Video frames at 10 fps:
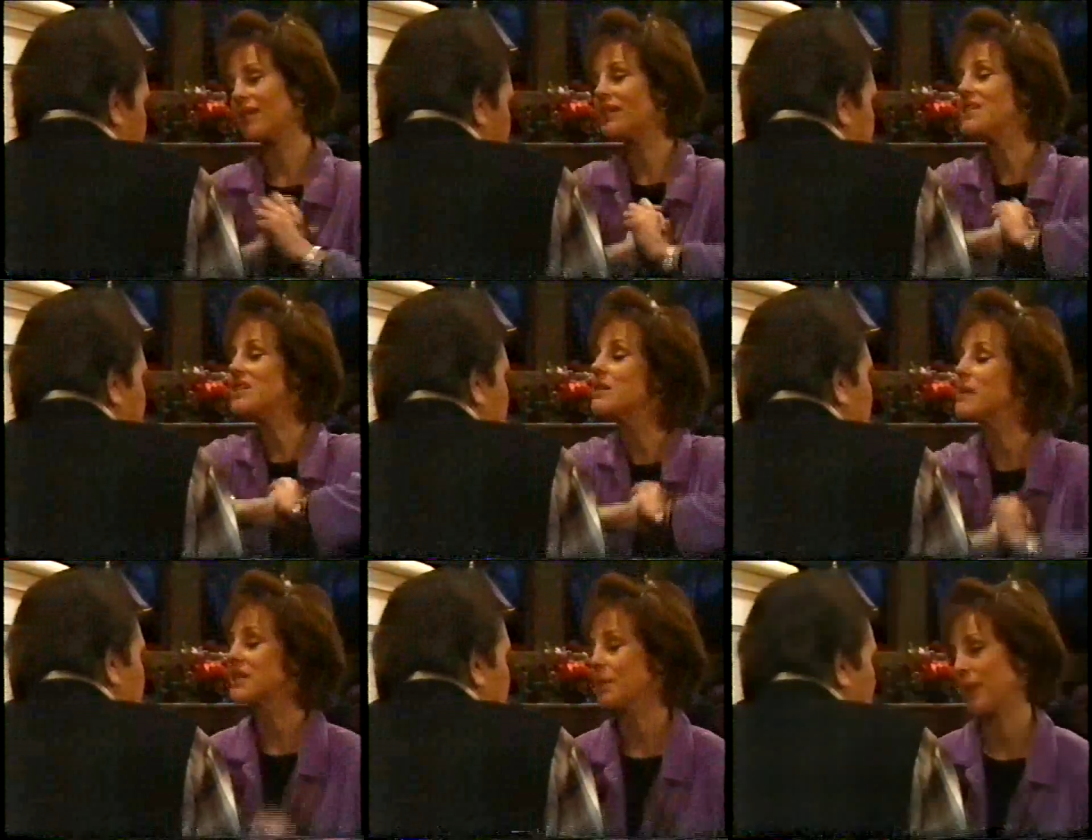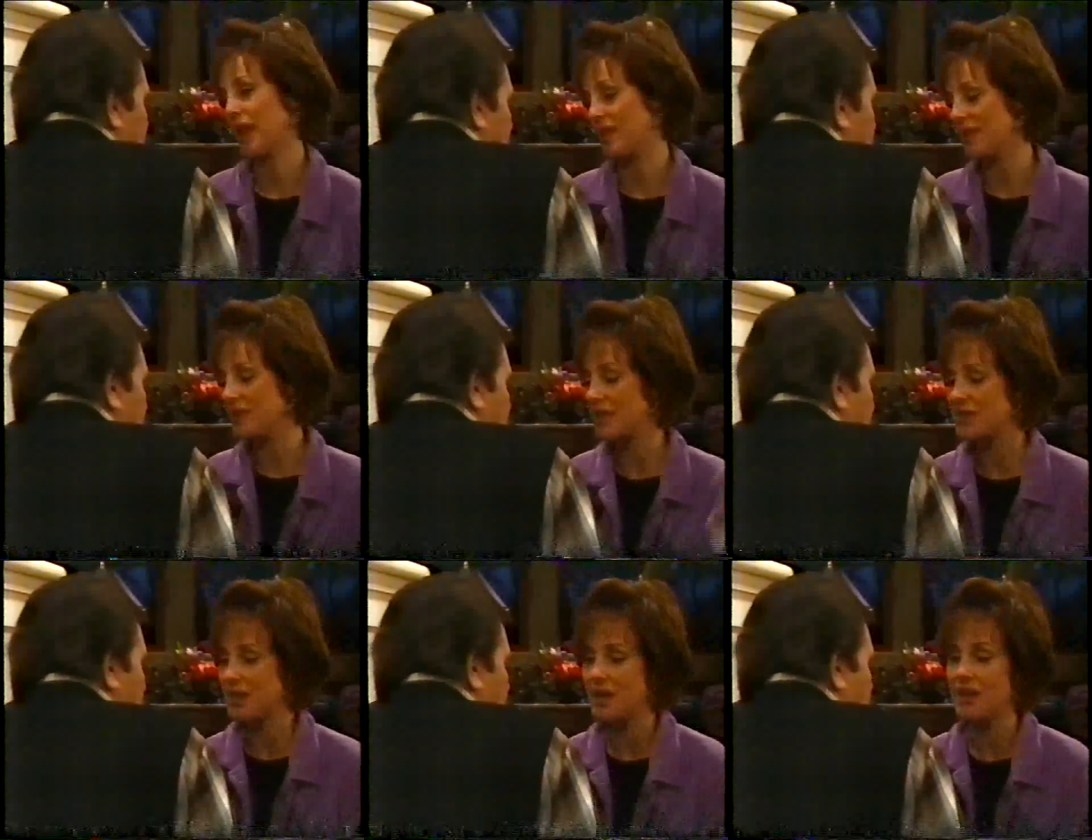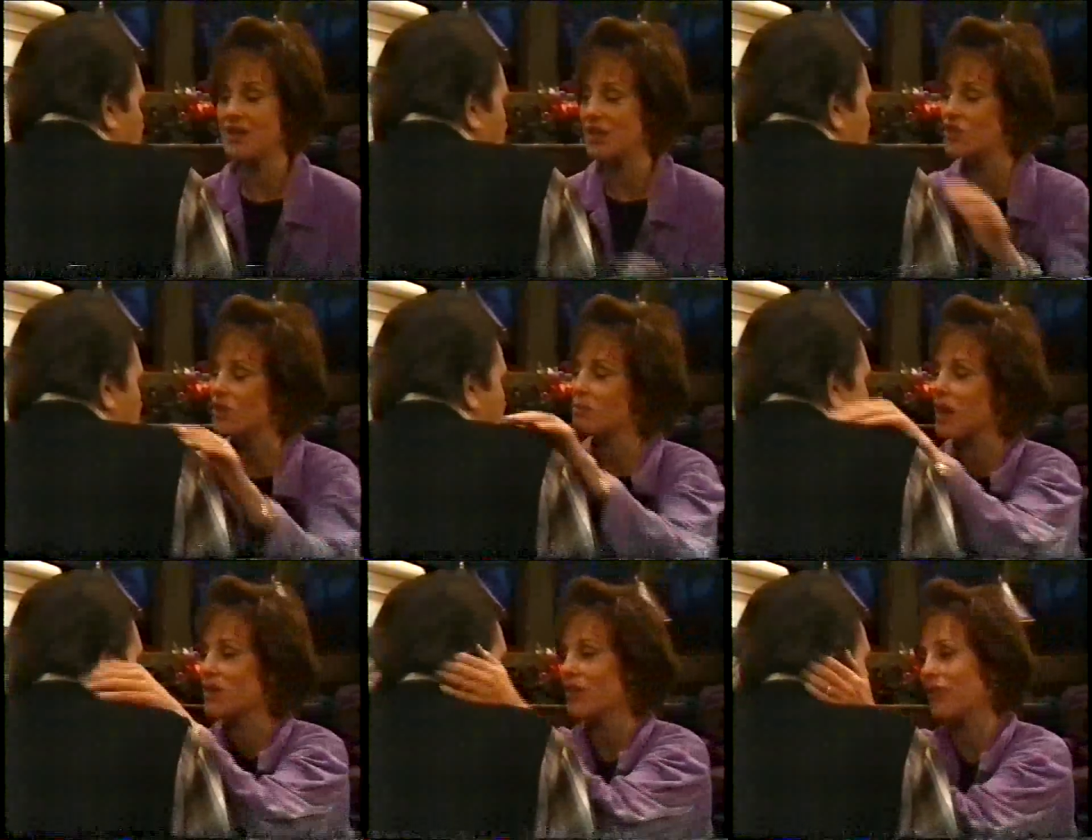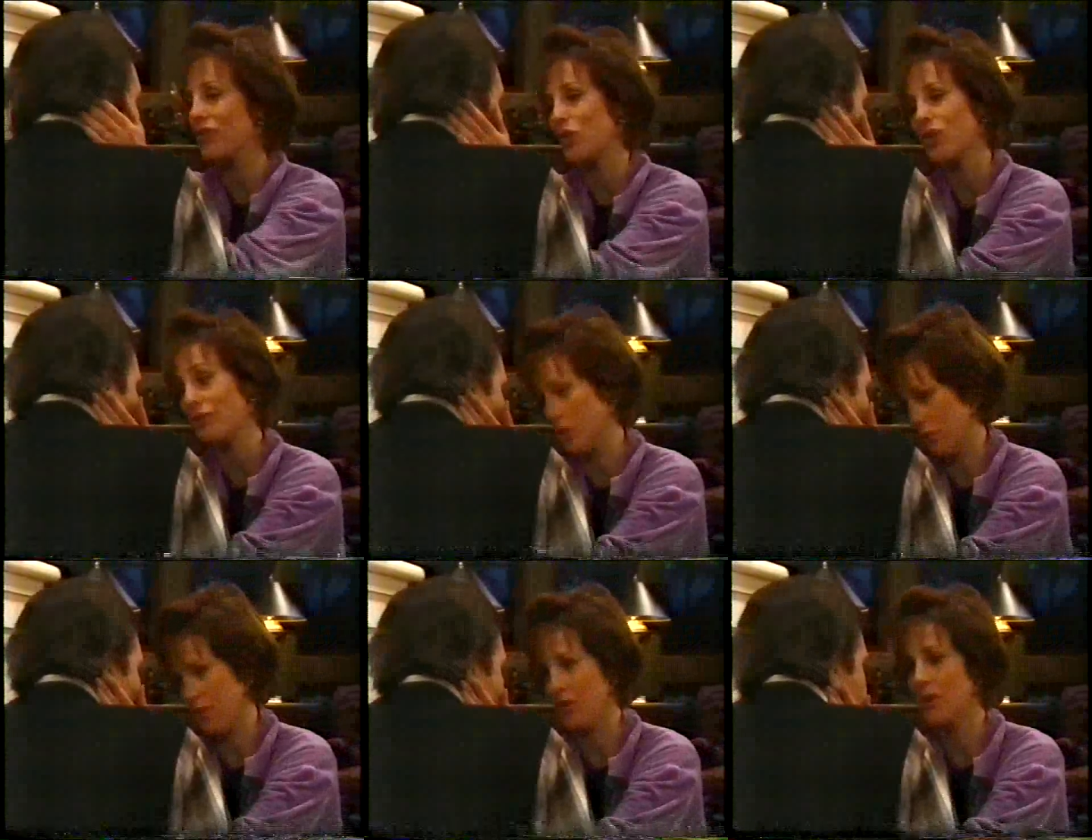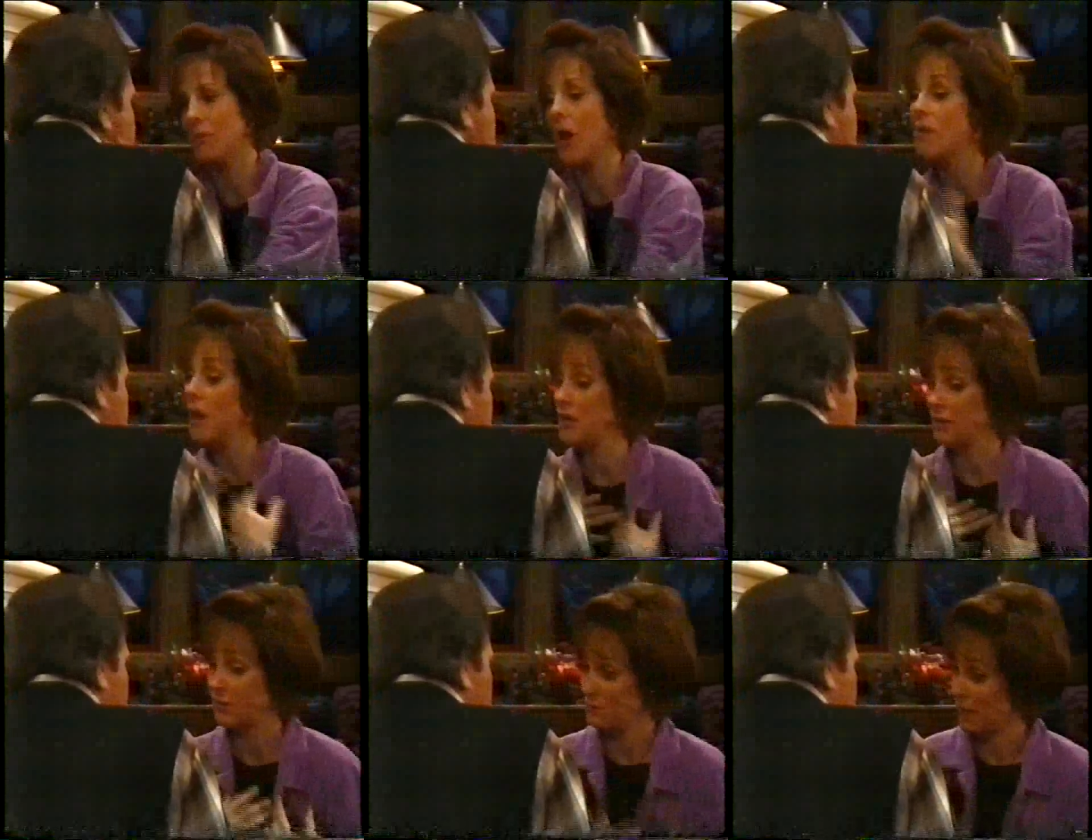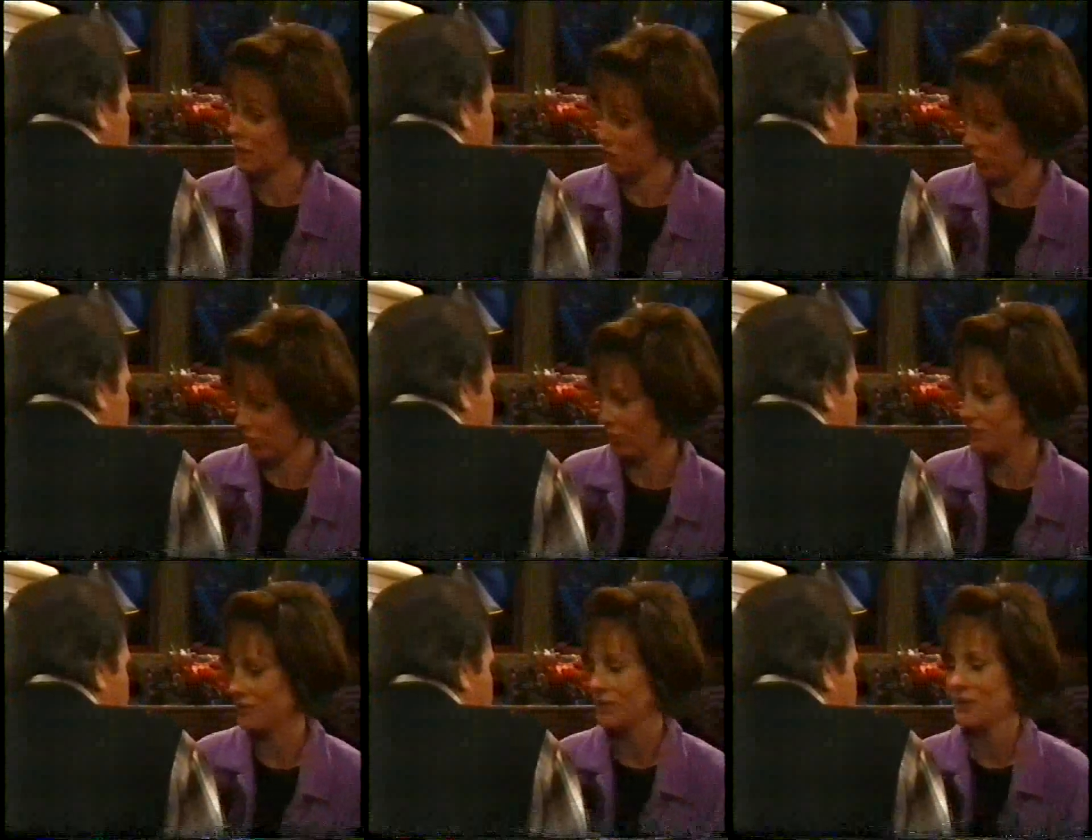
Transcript: let's think about something else. Let's get uh, let's get your mind off of your you know and my mind off of my you know and